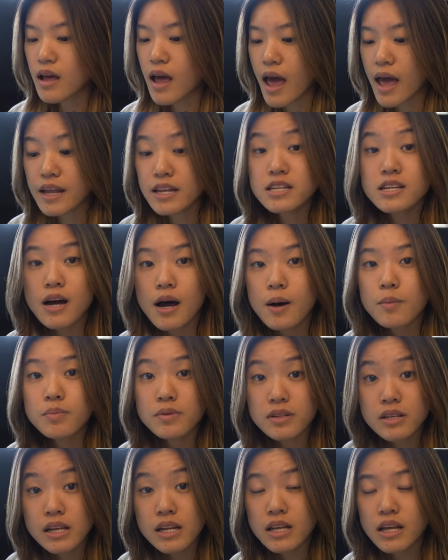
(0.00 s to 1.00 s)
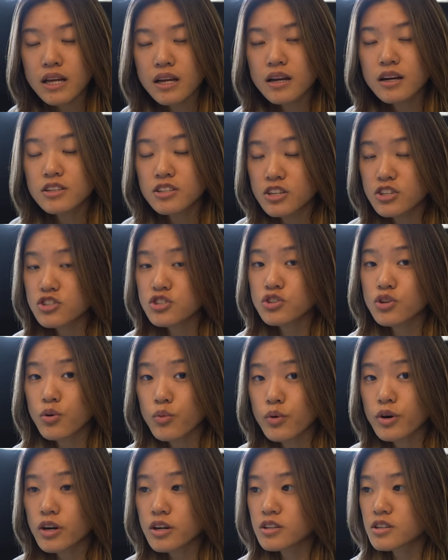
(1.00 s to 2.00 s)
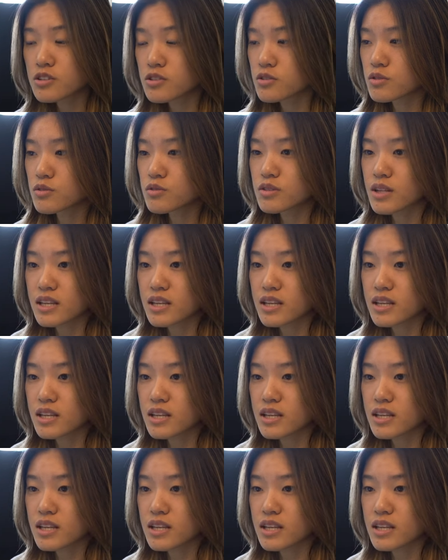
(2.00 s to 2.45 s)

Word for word: end up needing additional work to do